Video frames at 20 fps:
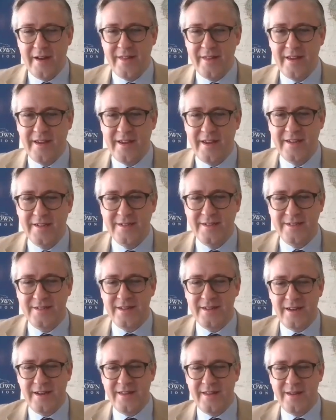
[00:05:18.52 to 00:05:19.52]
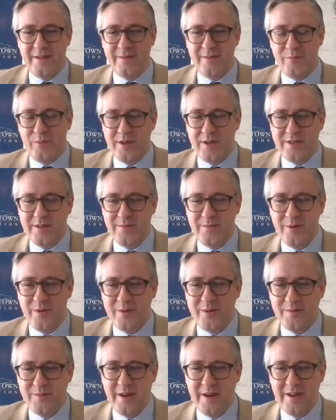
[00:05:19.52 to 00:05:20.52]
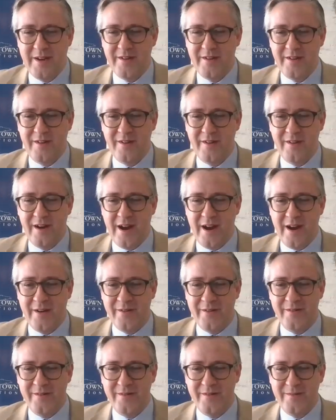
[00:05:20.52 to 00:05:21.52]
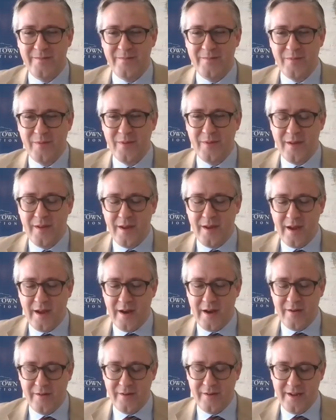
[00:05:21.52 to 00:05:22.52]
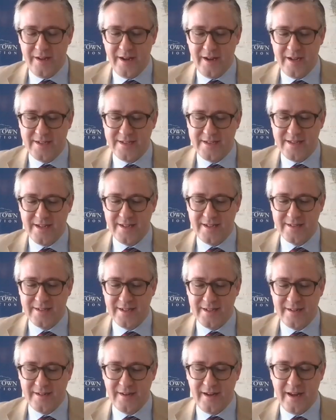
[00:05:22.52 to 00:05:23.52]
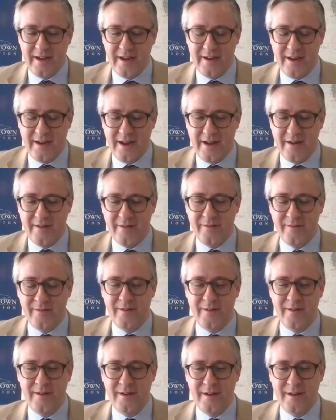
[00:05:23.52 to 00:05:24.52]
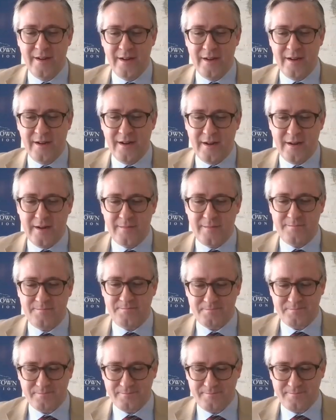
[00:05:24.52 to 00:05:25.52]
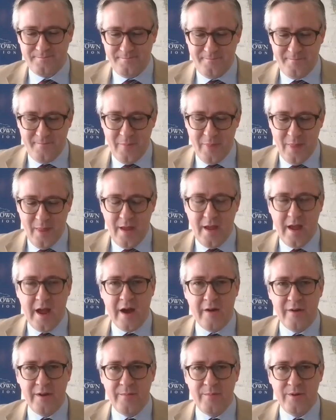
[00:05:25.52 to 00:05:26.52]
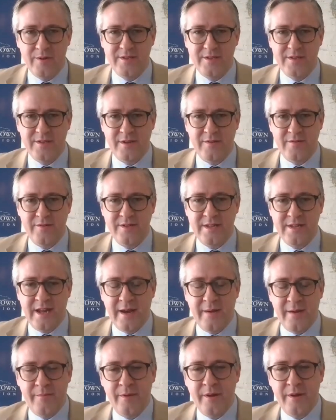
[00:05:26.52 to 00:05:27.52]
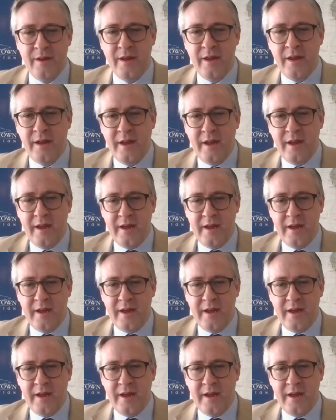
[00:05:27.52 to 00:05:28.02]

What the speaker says: yeah, I think President Putin has made it clear how he guides things and um, how he puts his own stamp.